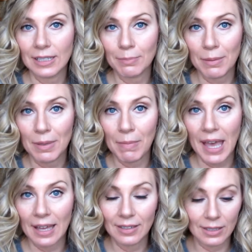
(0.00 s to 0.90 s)
and it made me
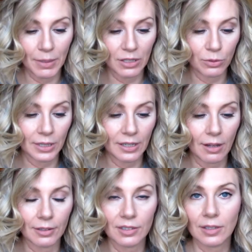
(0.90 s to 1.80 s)
mad to spend
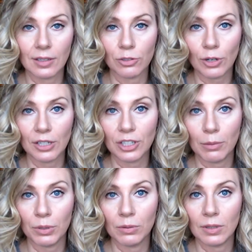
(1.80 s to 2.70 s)
$20 on dry
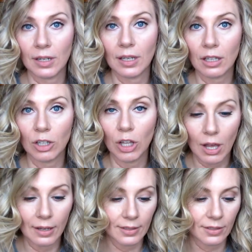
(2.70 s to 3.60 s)
shampoo and then it clogs.